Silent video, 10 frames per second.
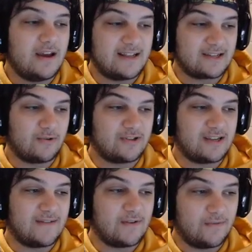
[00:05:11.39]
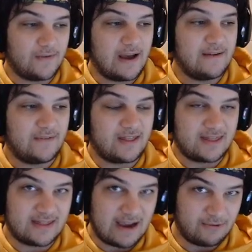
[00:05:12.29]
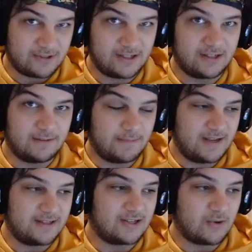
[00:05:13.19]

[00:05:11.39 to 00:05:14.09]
it's going to give you 5,000 pieces.